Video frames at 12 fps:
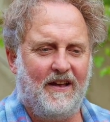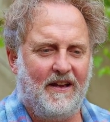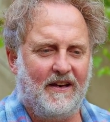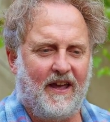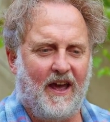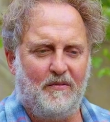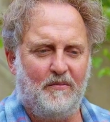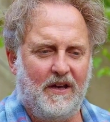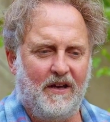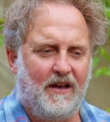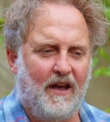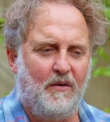it can
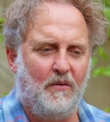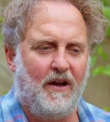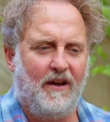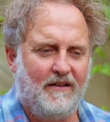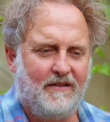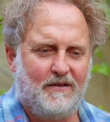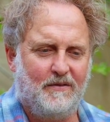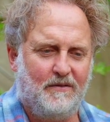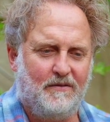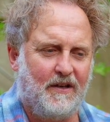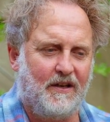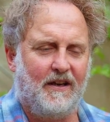be a gateway to
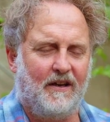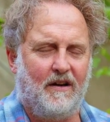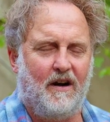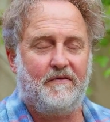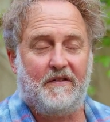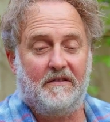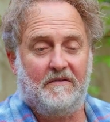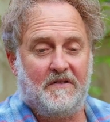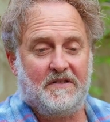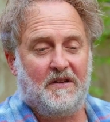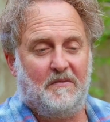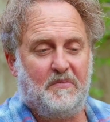drinking coffee
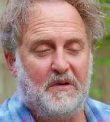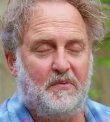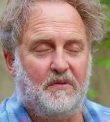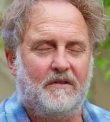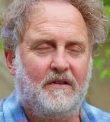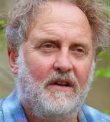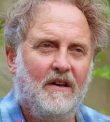for some people.